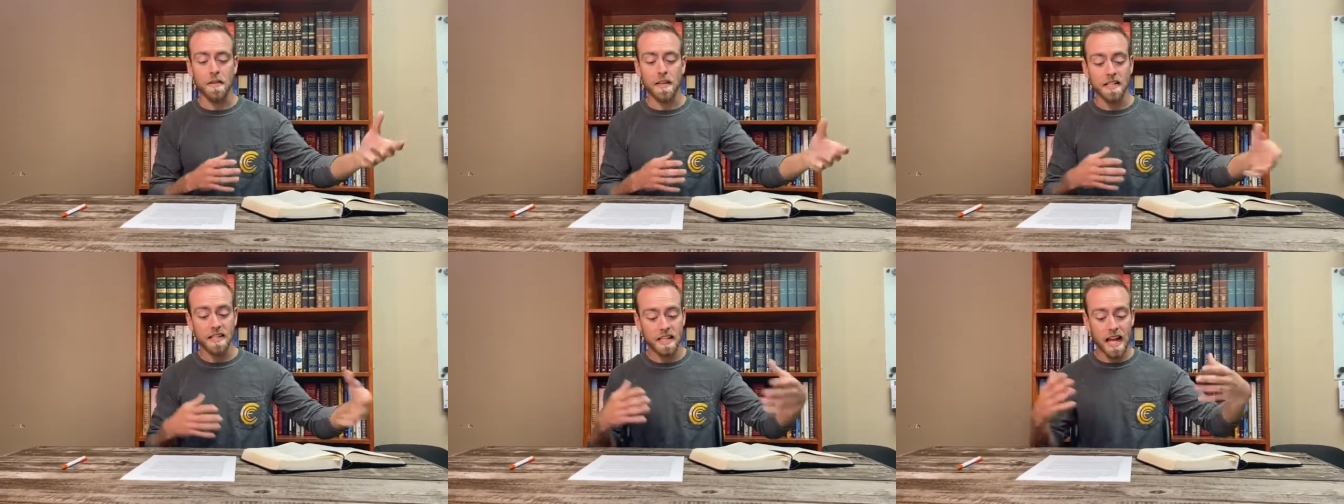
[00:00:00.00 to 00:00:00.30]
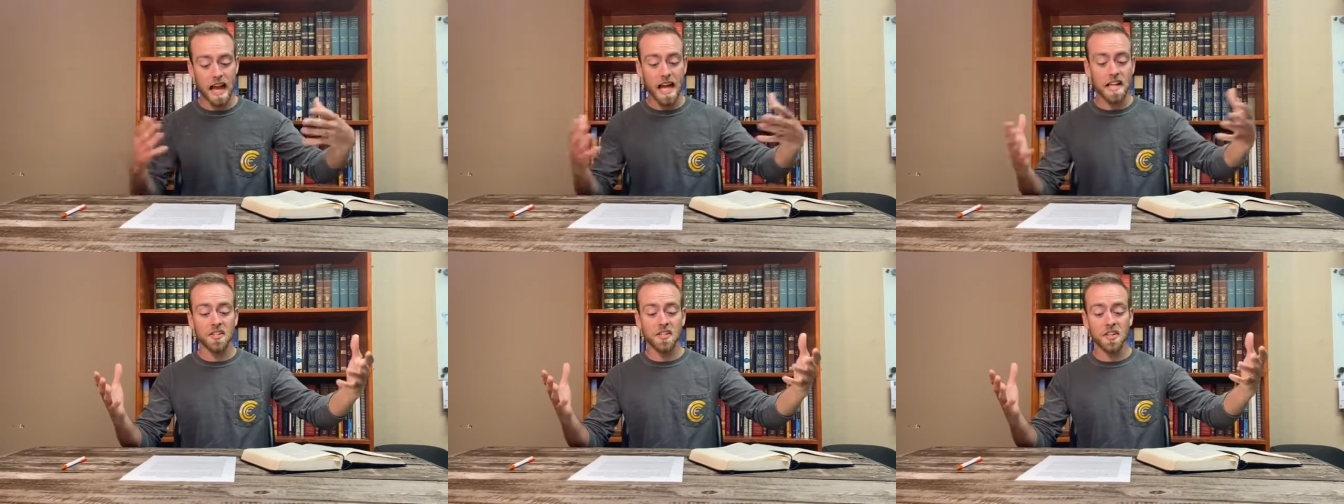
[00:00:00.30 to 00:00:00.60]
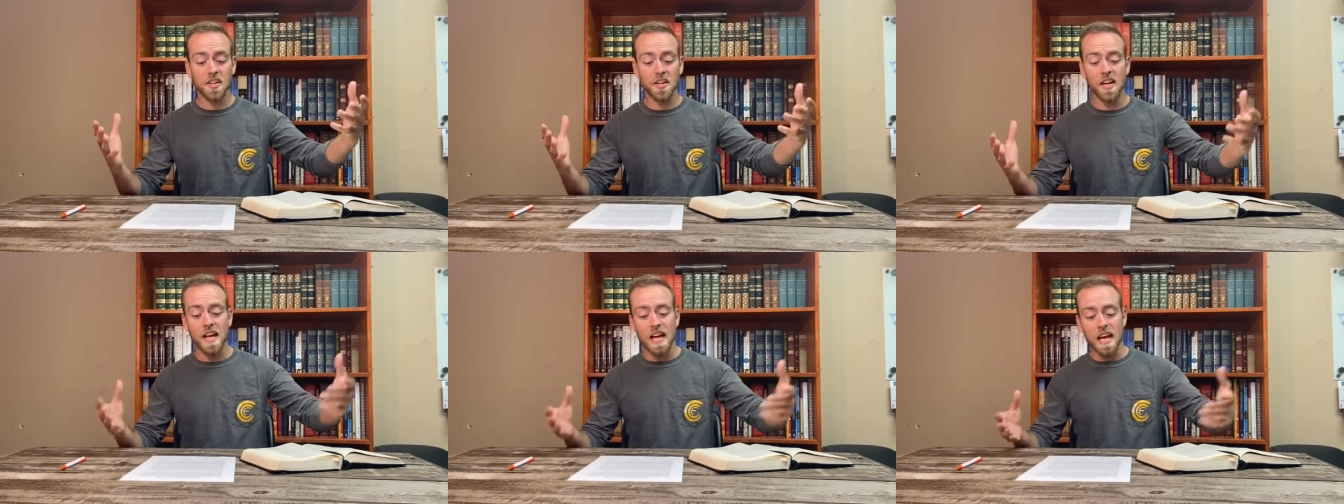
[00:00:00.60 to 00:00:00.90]
they see
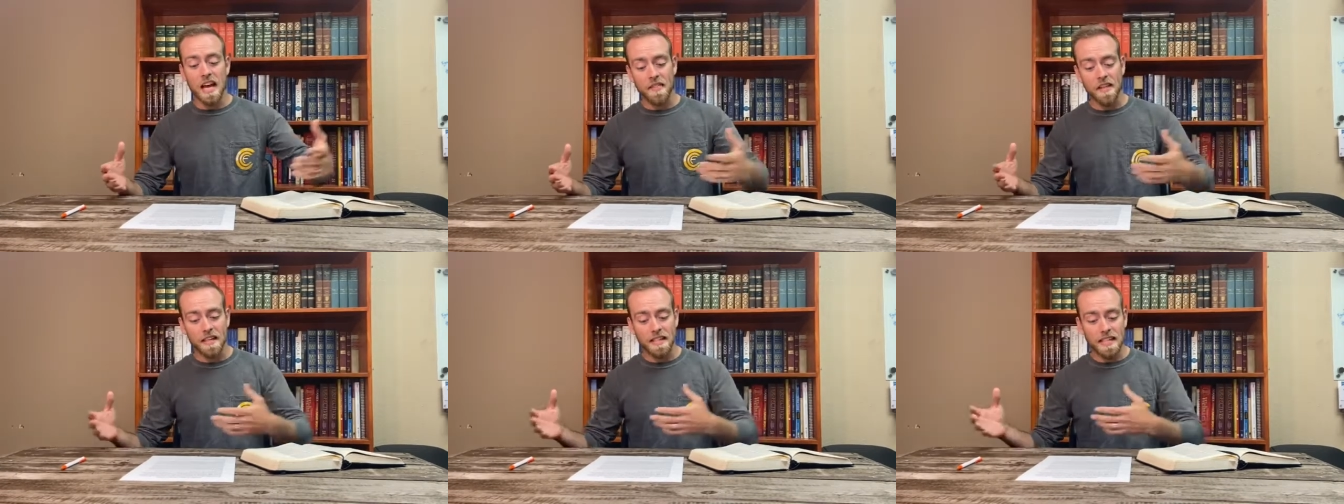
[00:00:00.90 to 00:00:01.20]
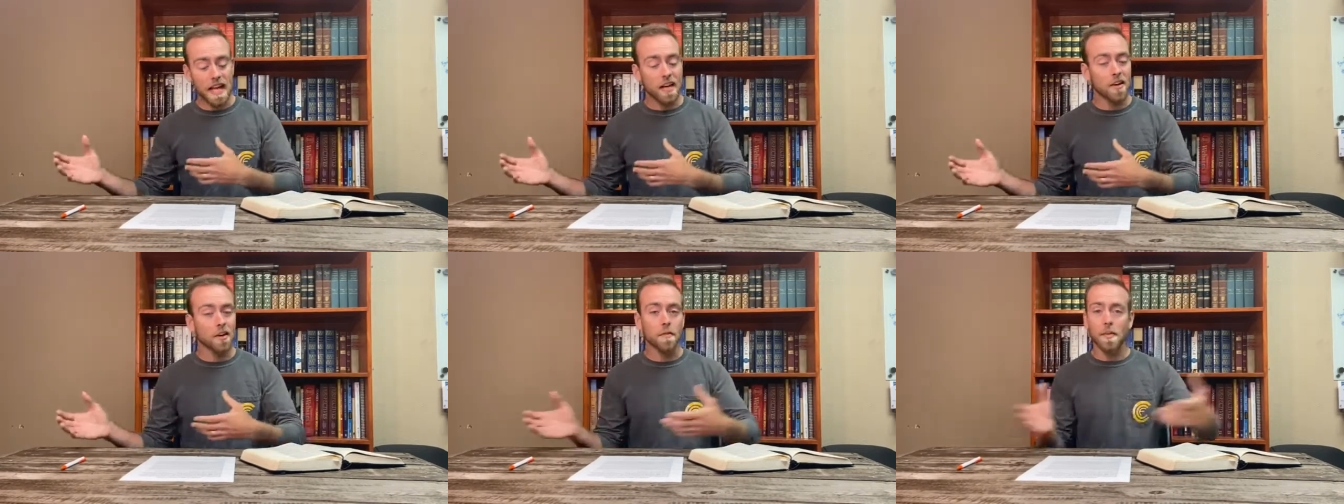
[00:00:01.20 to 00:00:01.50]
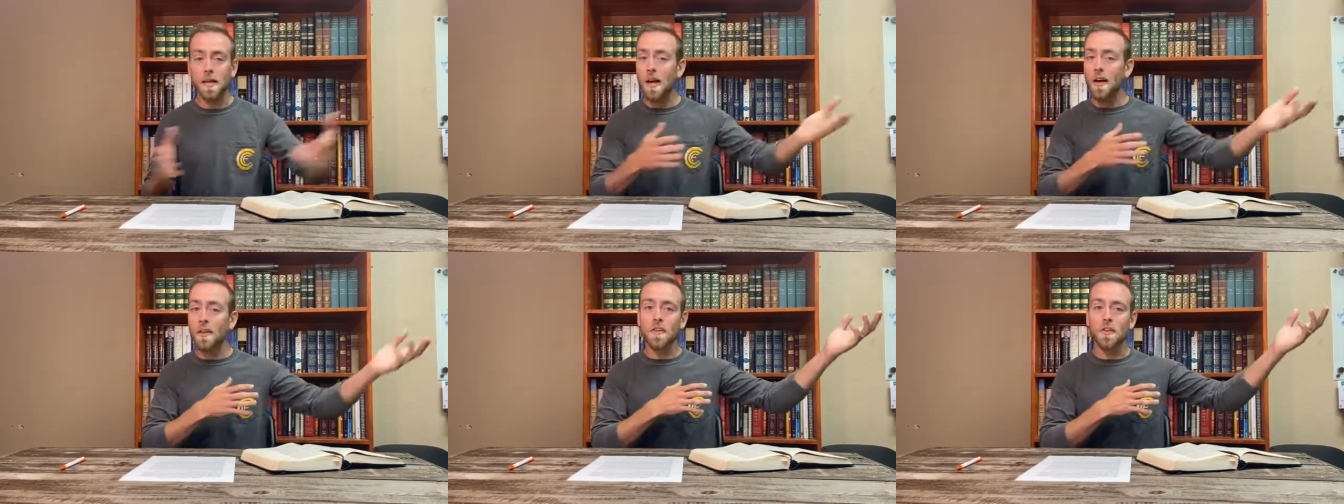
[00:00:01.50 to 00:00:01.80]
Esther and they take her to
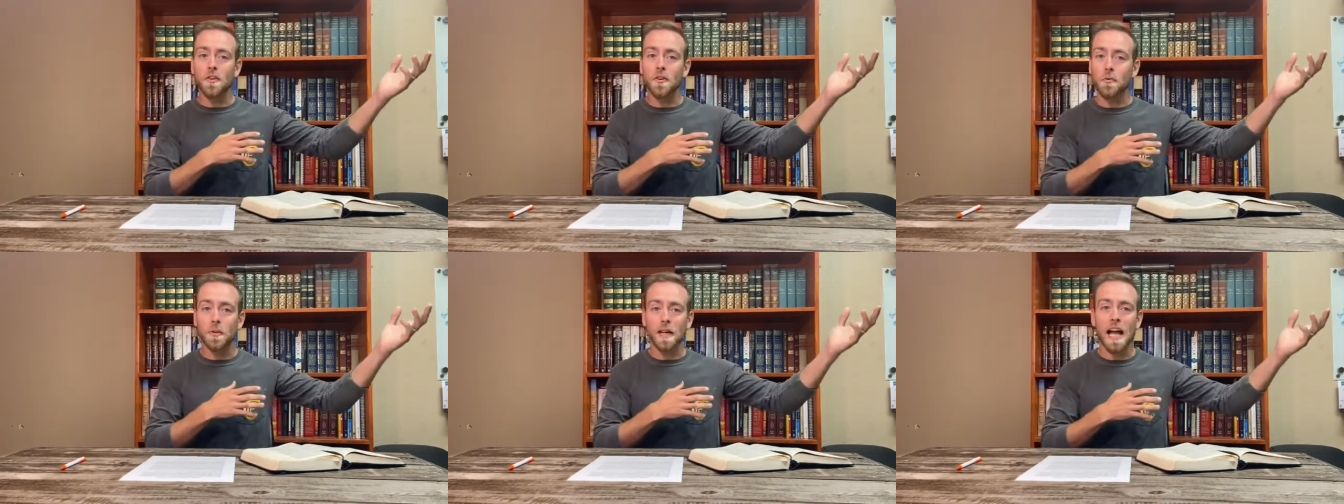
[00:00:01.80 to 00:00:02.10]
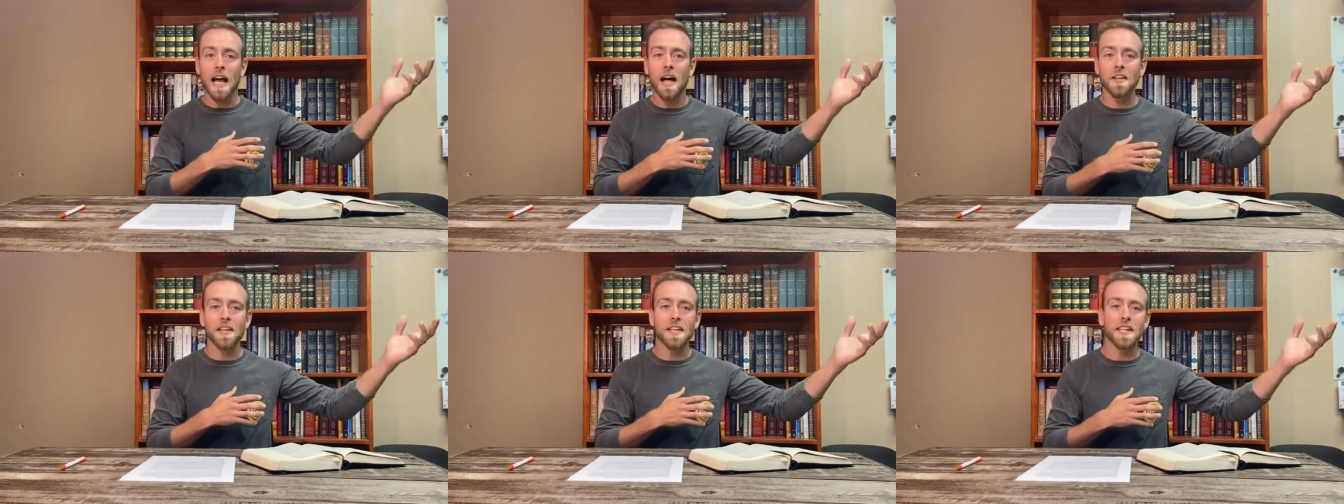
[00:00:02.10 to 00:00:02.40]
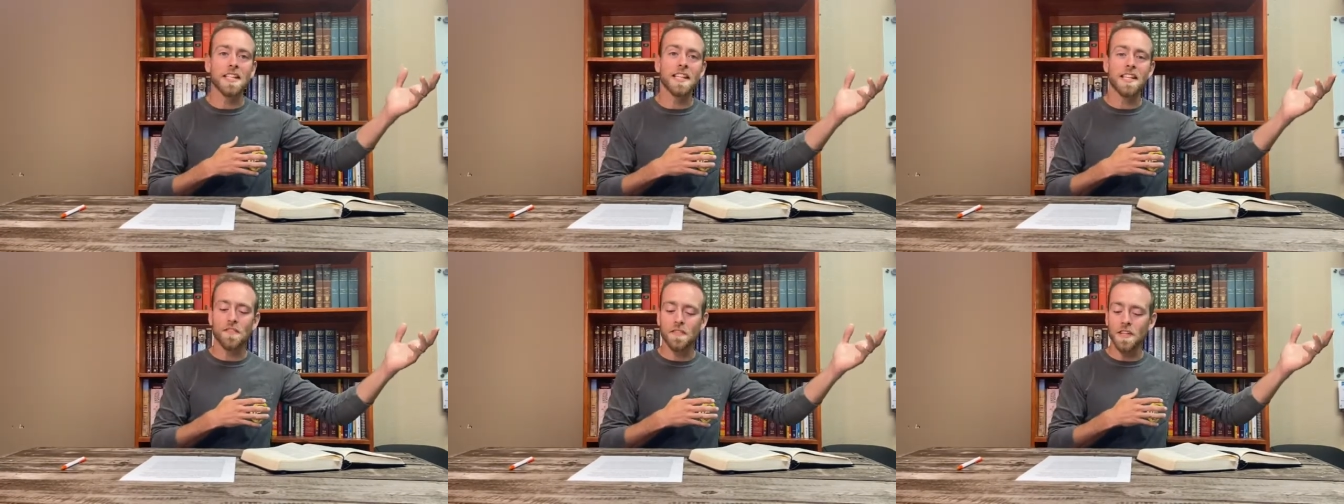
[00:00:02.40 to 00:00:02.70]
be on the new
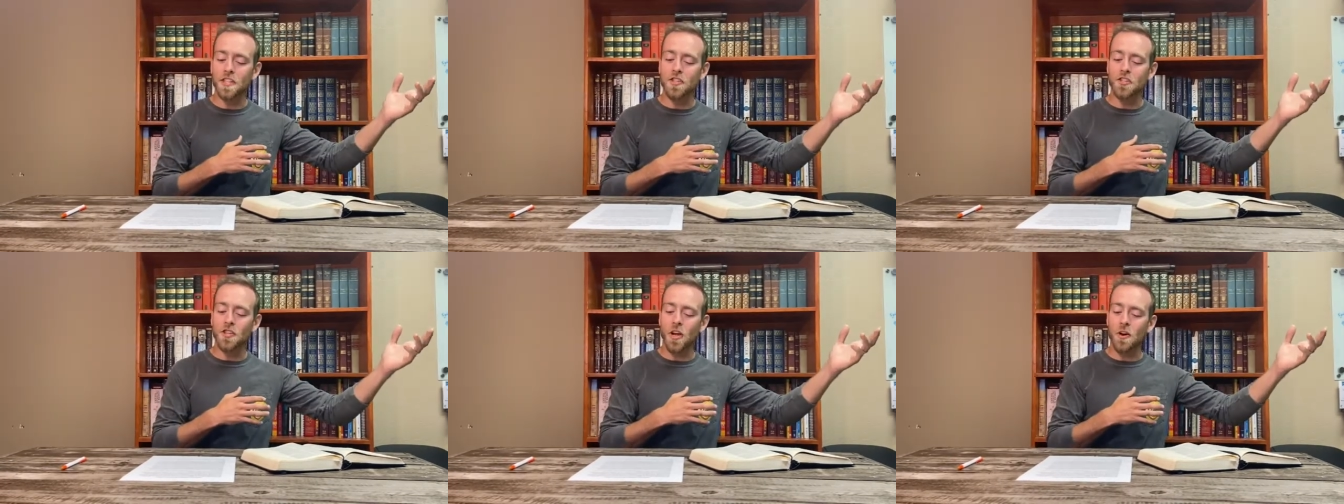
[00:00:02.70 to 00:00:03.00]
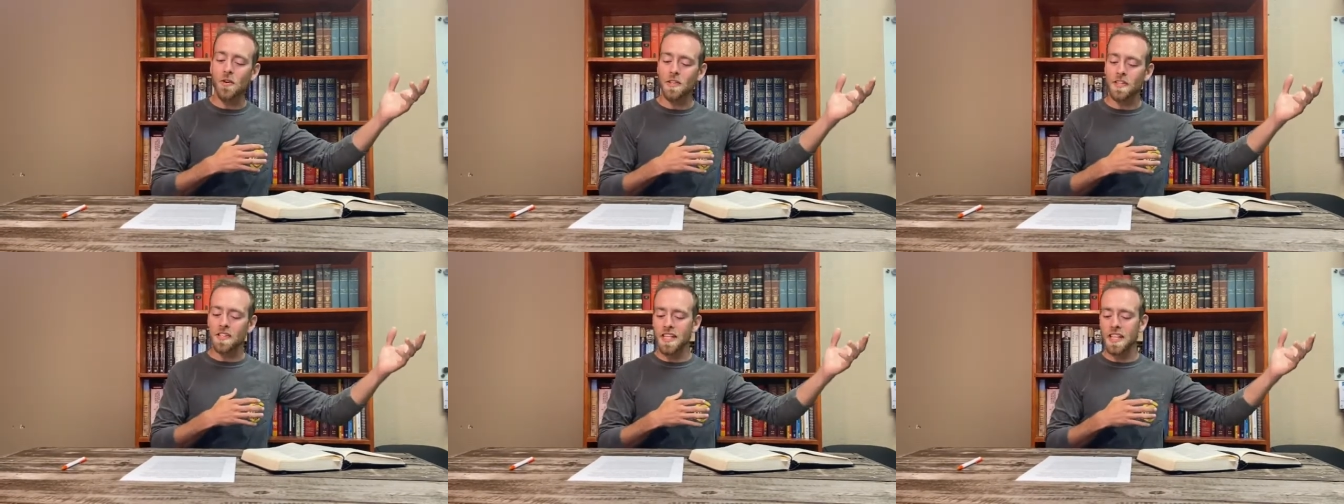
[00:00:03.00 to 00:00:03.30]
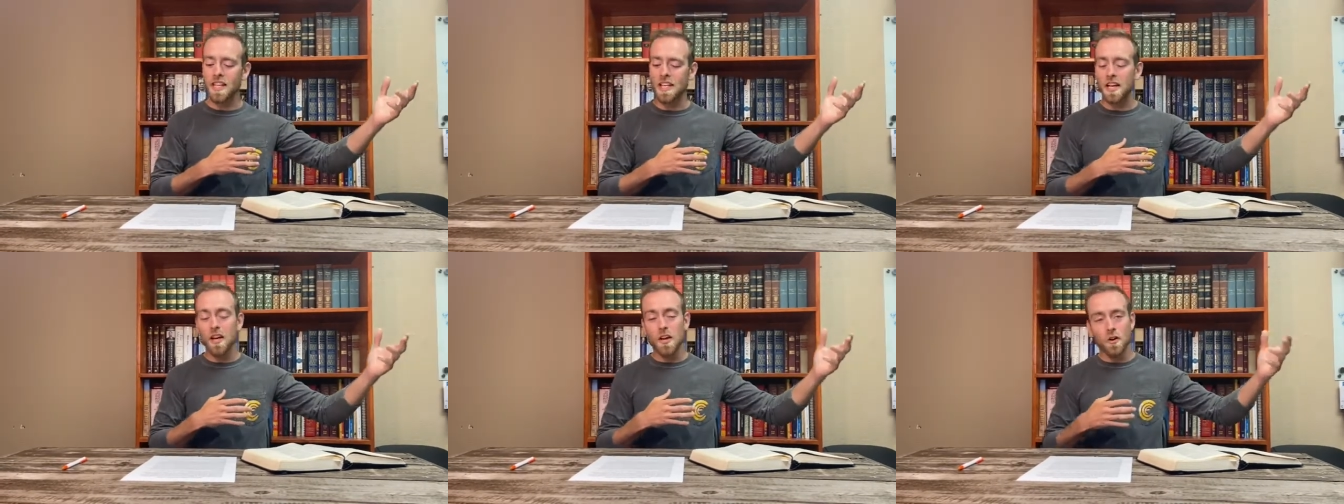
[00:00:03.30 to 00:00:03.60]
reality TV show to
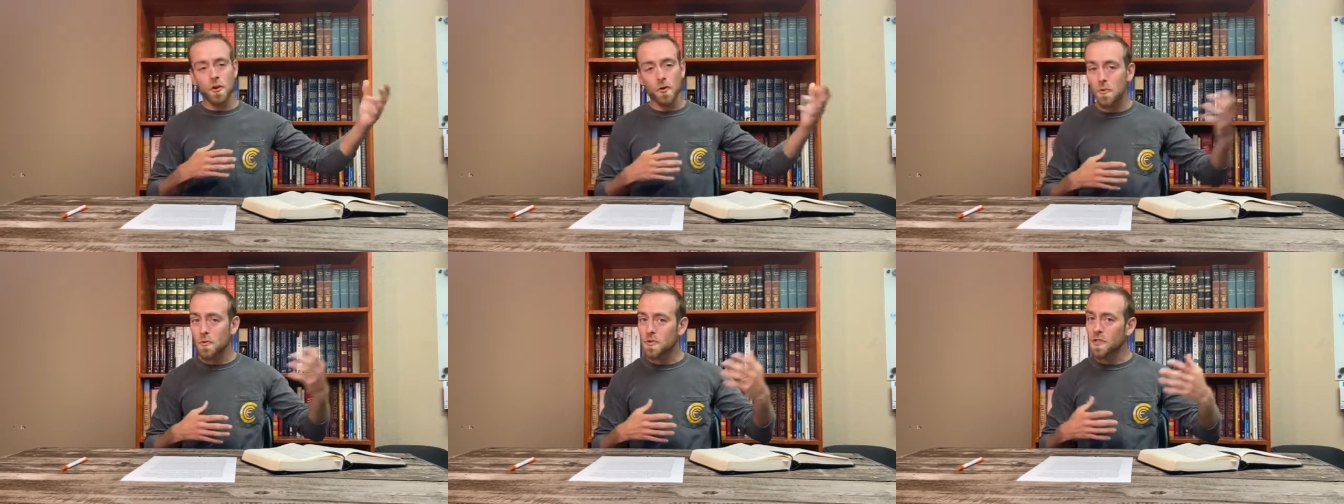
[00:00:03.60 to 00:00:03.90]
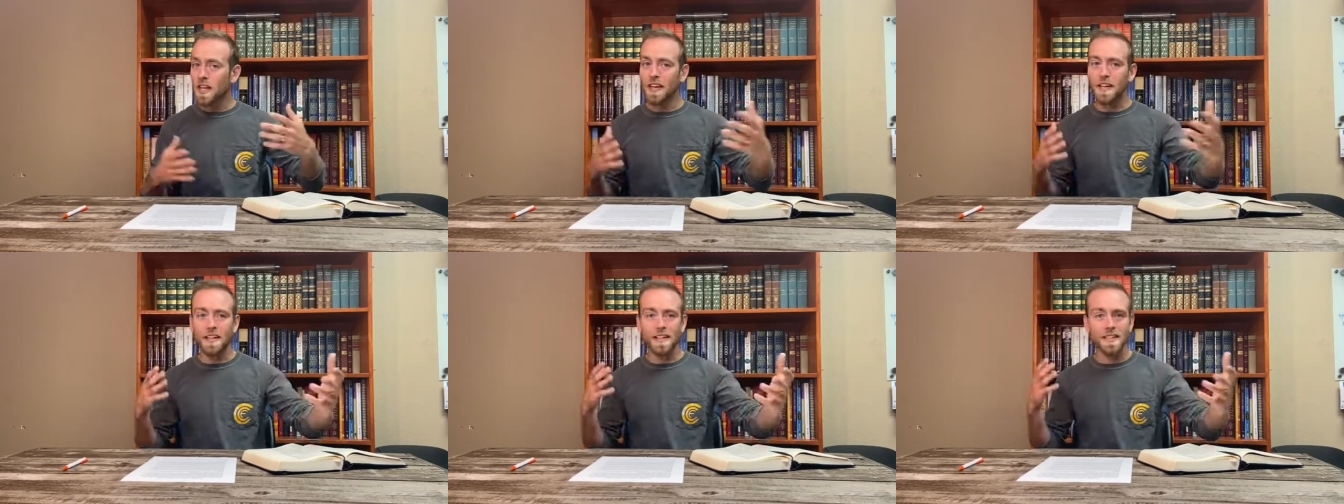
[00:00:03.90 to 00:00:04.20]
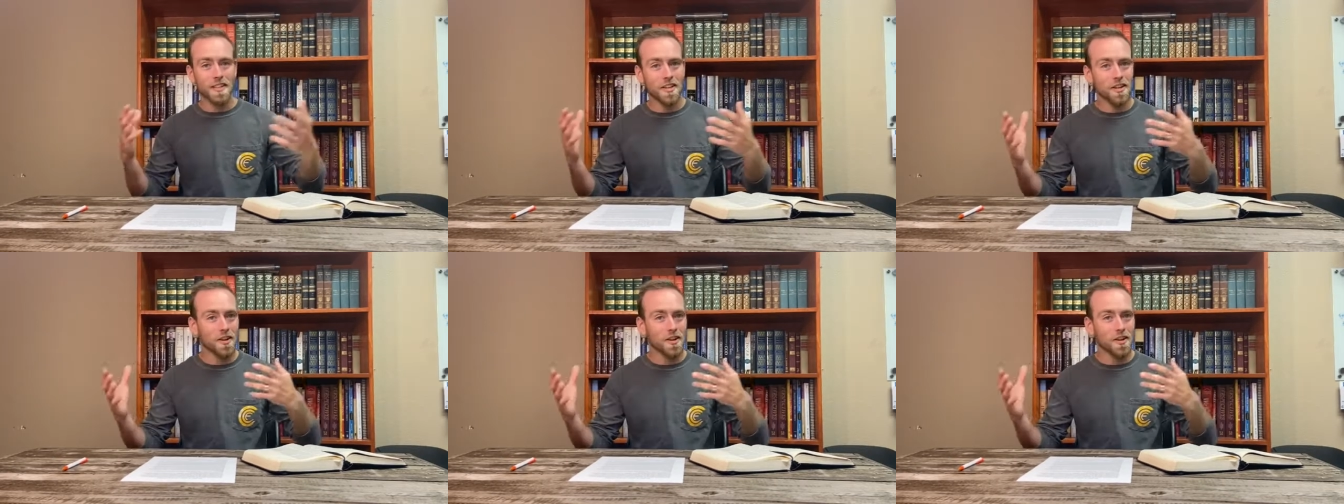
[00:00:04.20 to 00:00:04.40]
see who's gonna,